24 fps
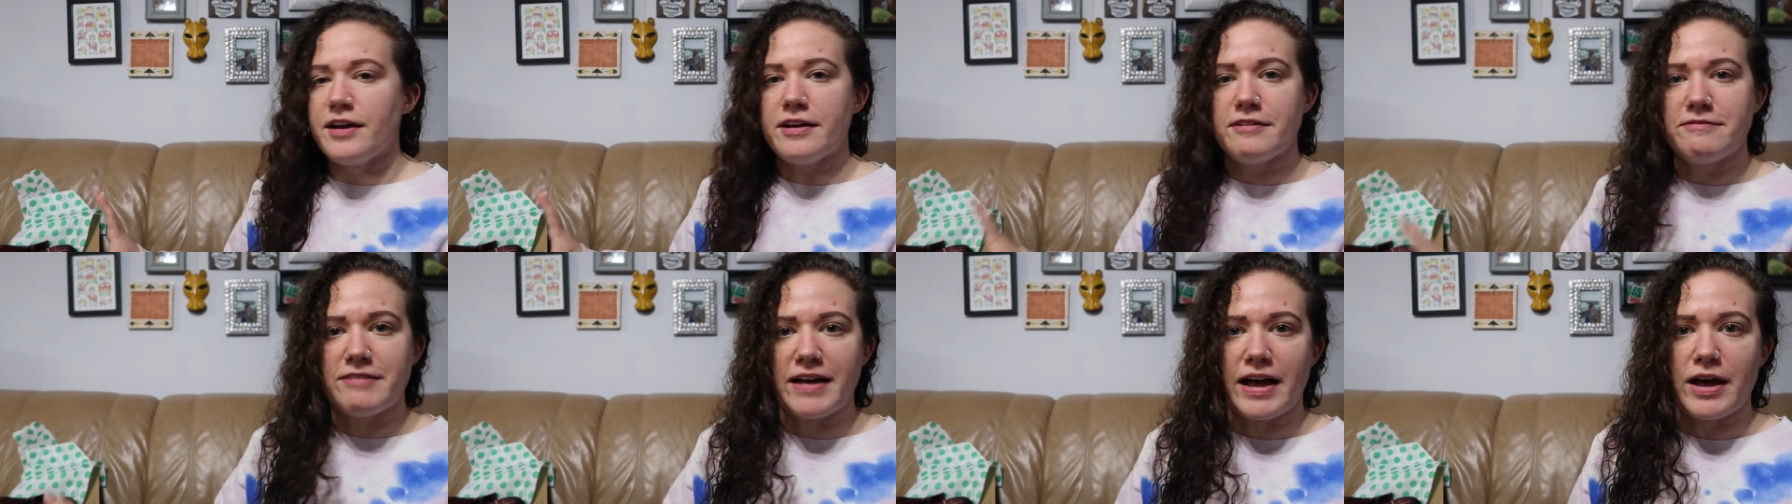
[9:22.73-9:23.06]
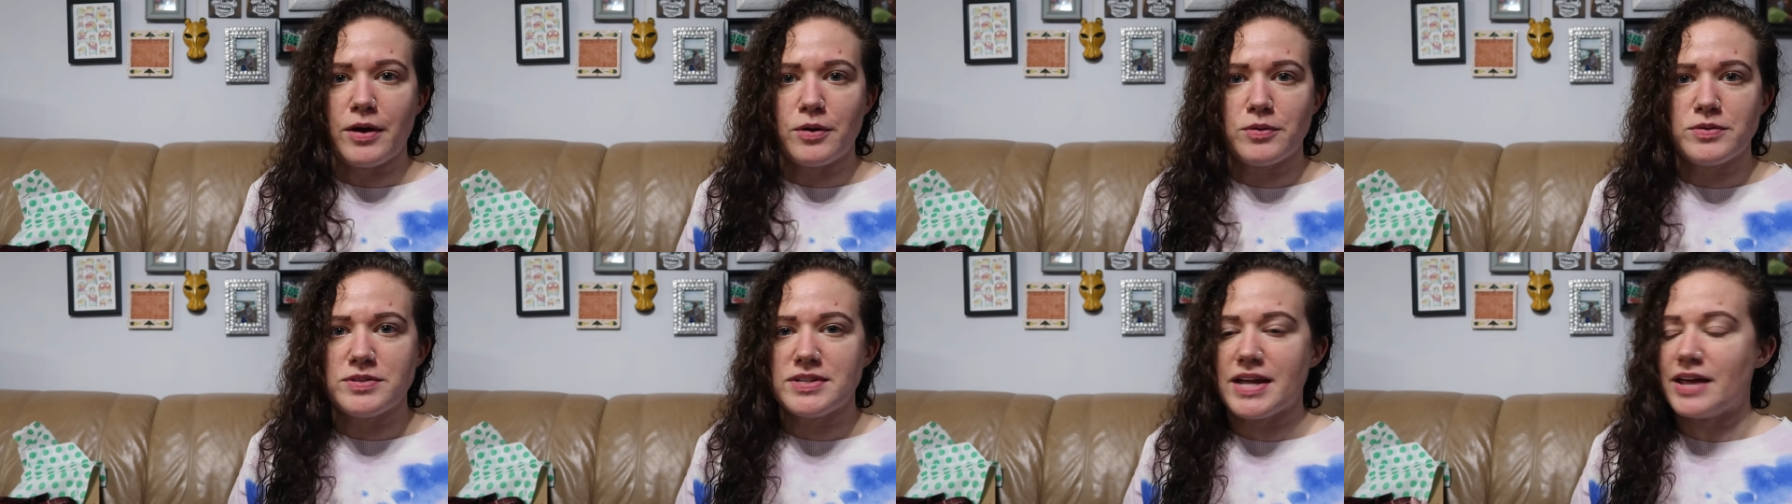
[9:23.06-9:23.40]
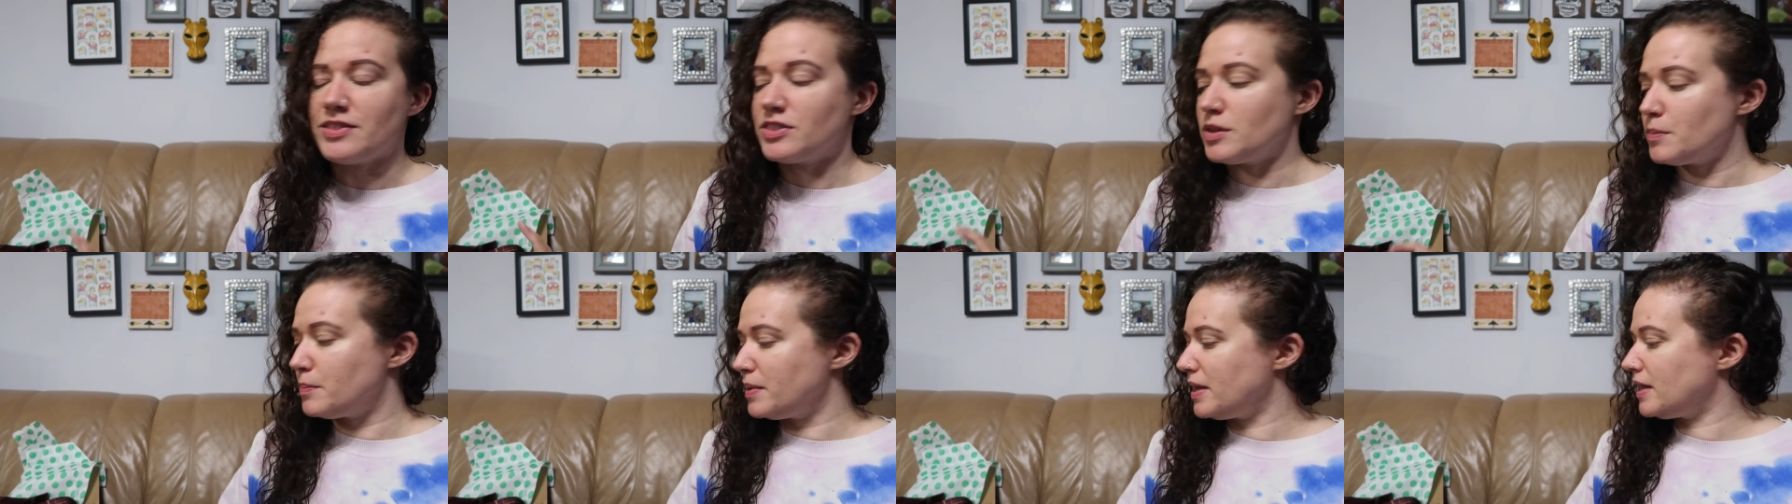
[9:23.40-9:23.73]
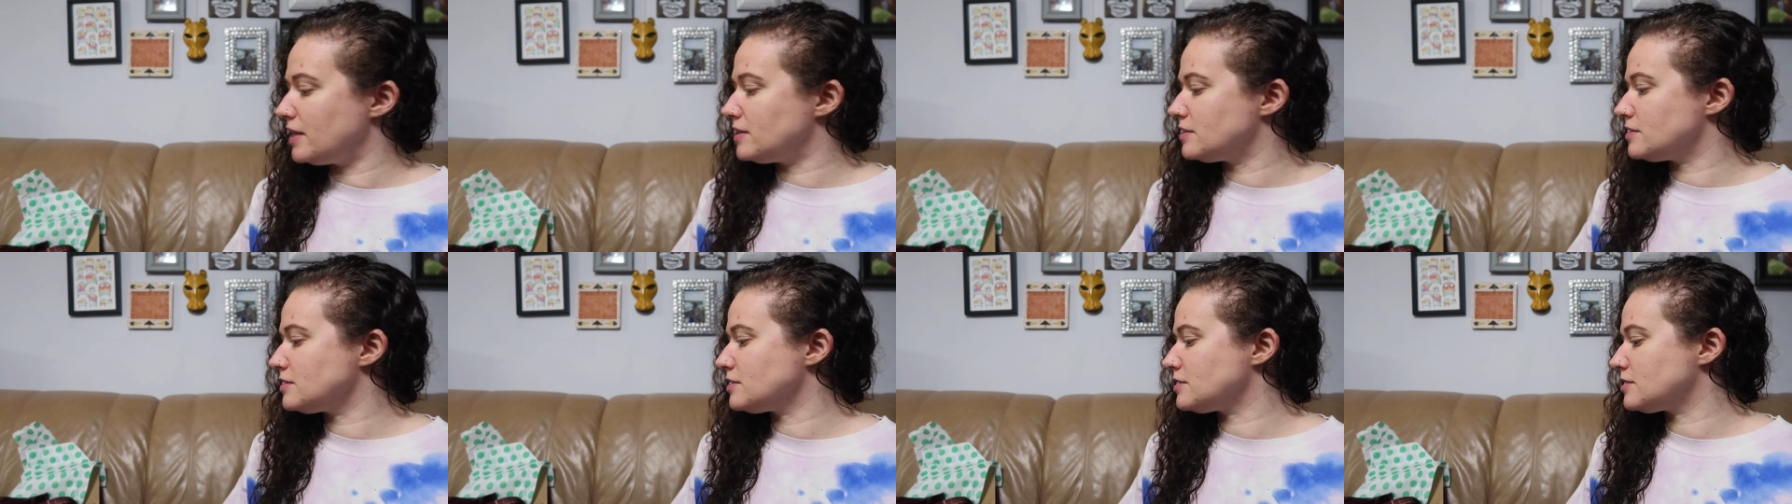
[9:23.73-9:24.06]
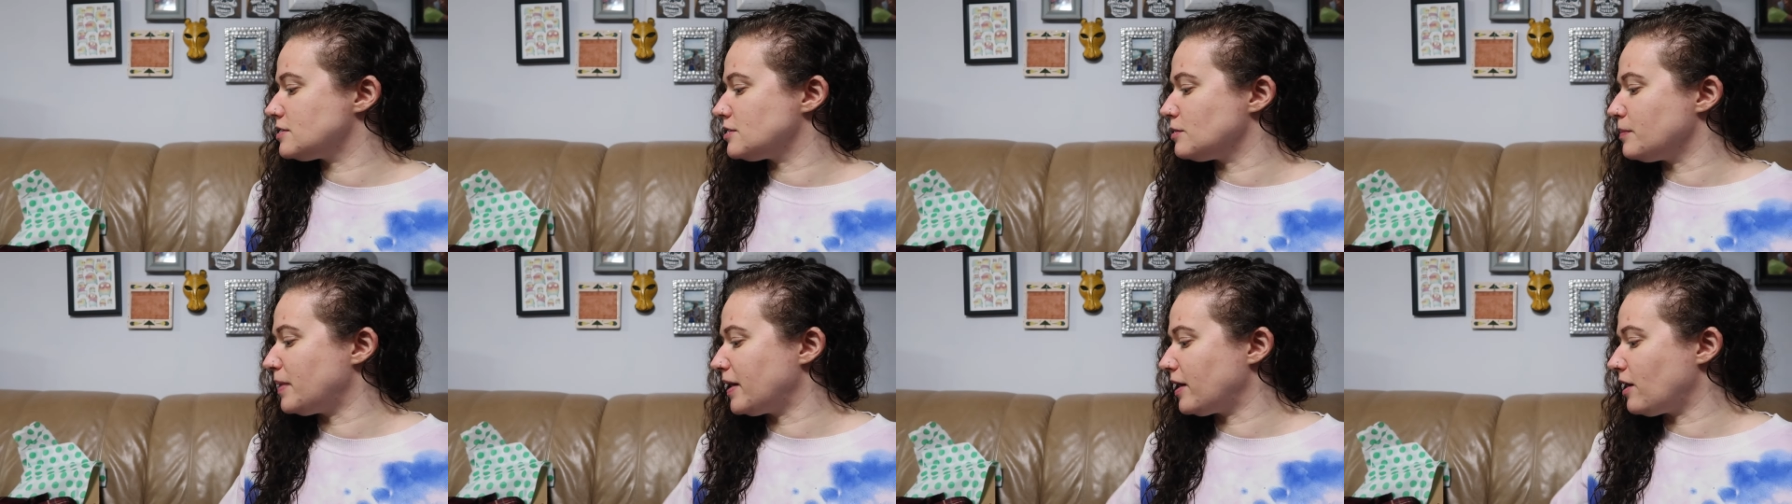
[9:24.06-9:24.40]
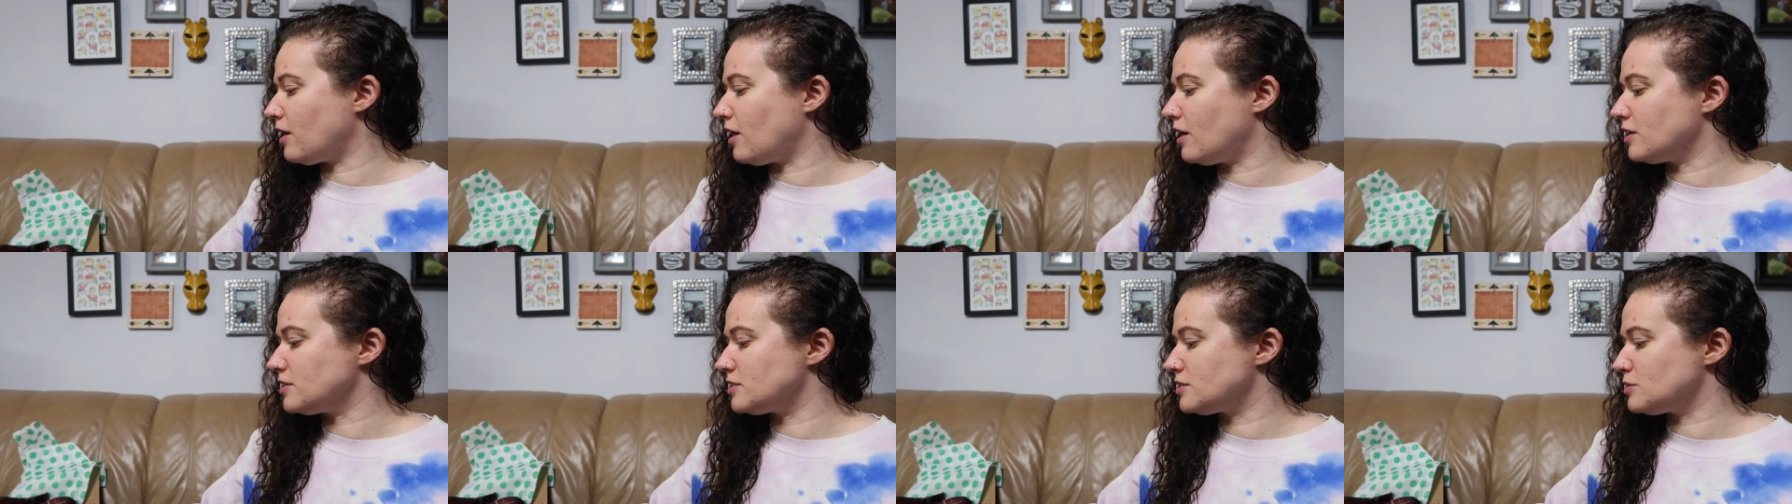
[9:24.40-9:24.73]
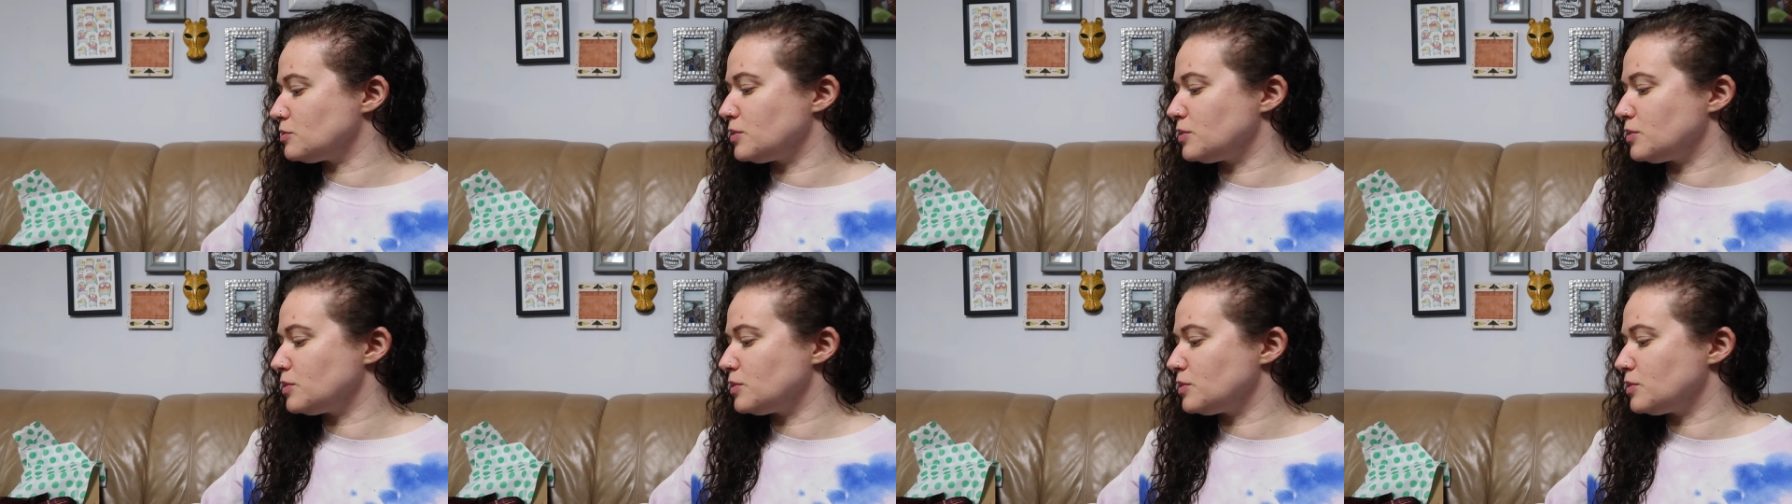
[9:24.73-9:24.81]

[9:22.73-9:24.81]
found at the bins. So my cost